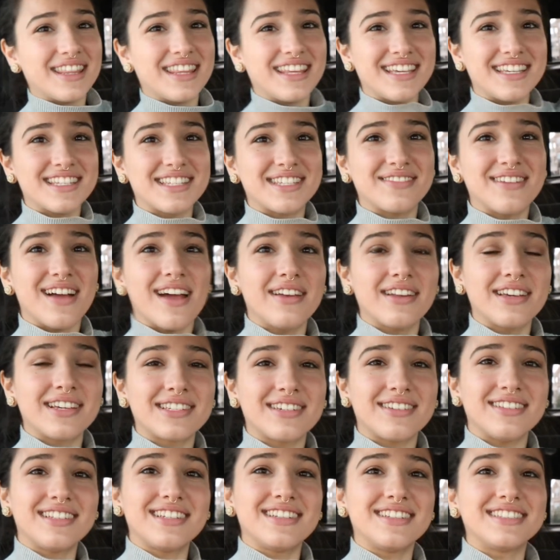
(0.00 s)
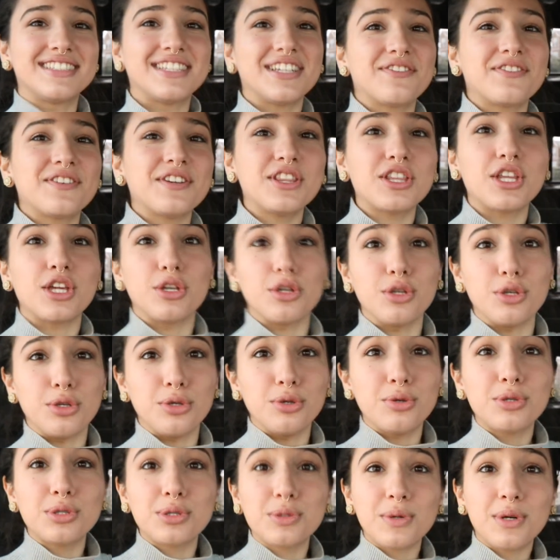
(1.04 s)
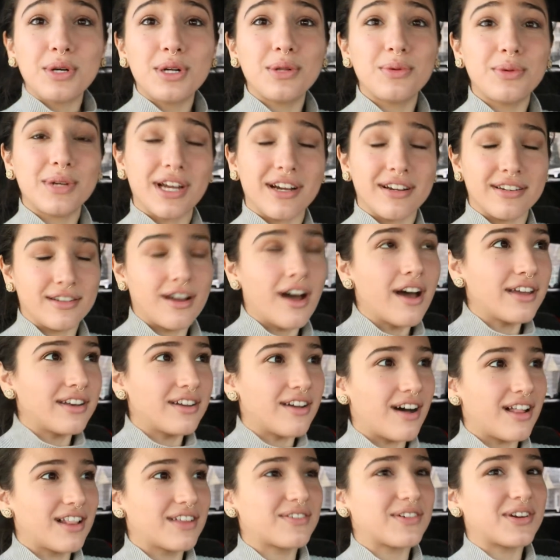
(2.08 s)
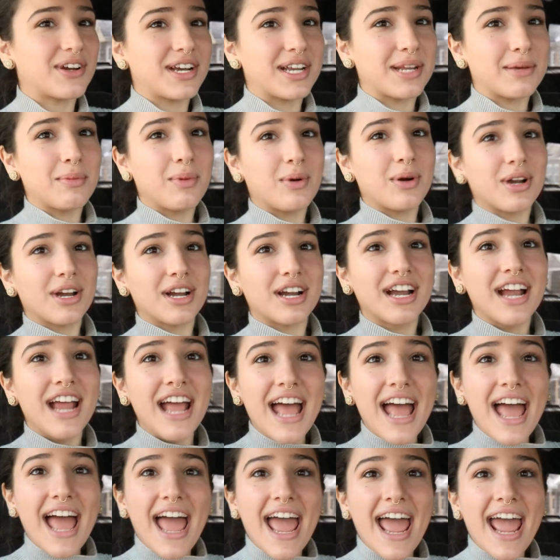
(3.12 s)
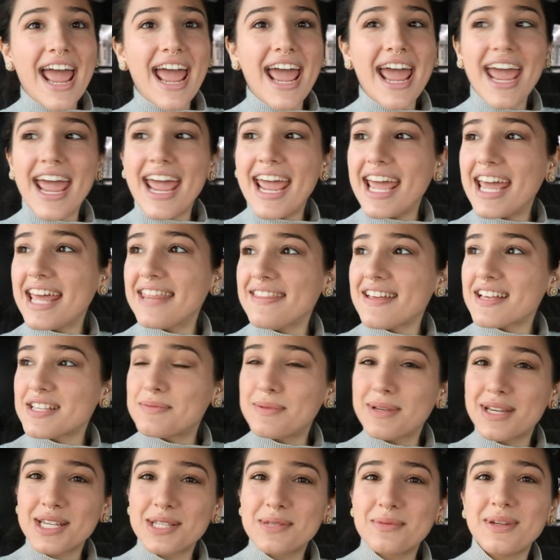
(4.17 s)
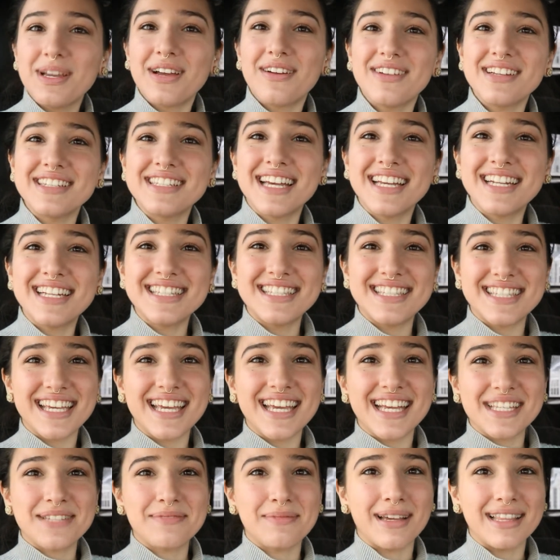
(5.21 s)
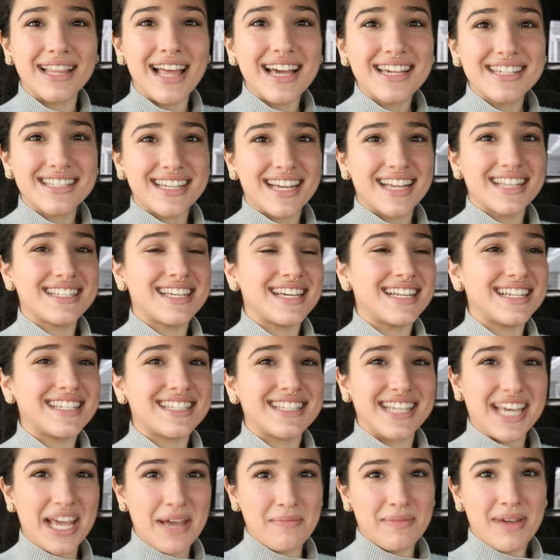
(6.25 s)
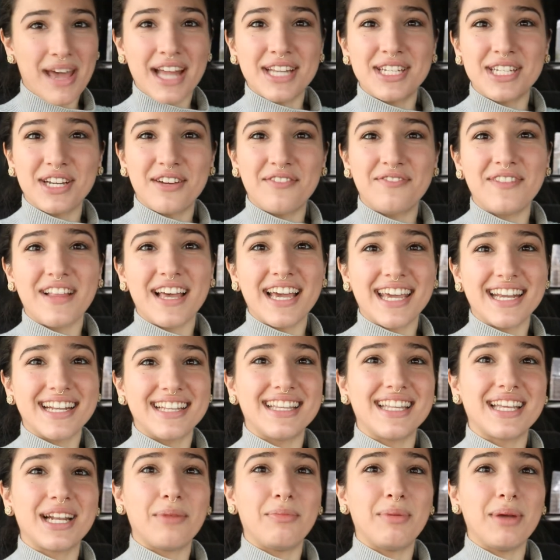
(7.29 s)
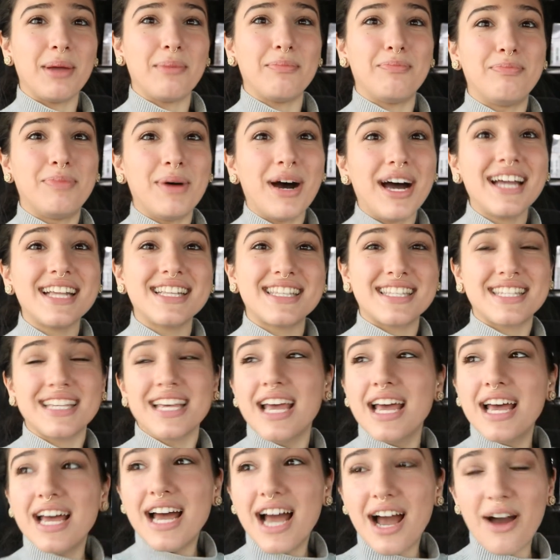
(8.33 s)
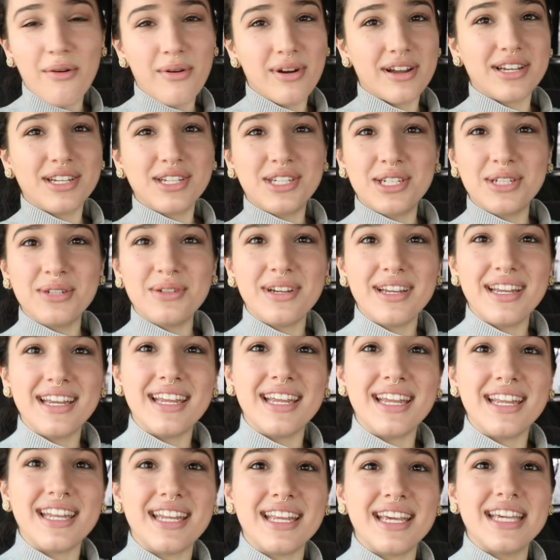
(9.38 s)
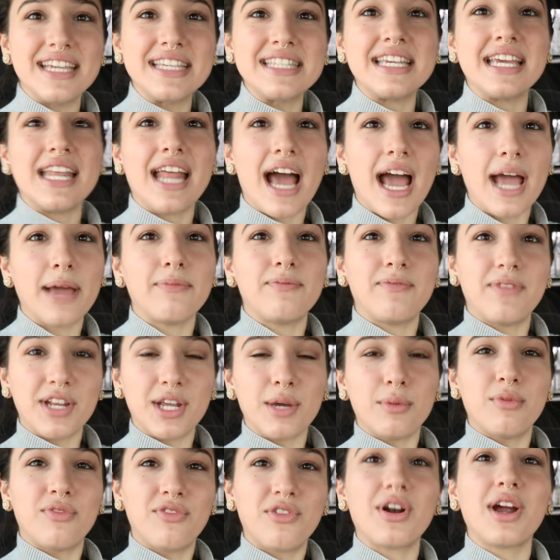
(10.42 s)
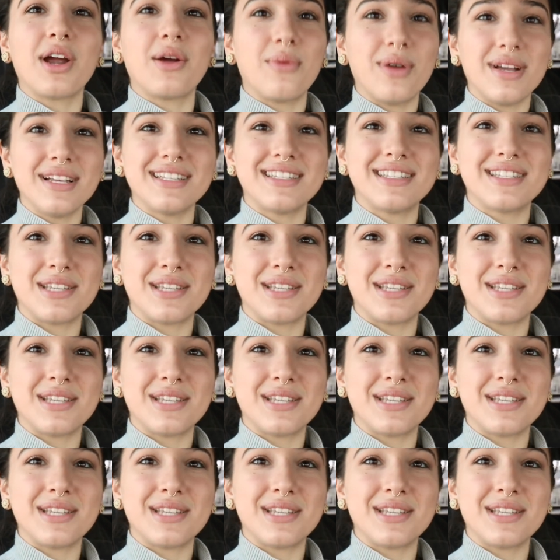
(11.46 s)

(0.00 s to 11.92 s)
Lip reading: The surroundings are a little different than usual. We are not in Oliver anymore, and that's because we are in Tennessee. It's my last day in Tennessee. I'm catching a flight in a little bit, but I wanted to shoot an Is It Hype video before I went.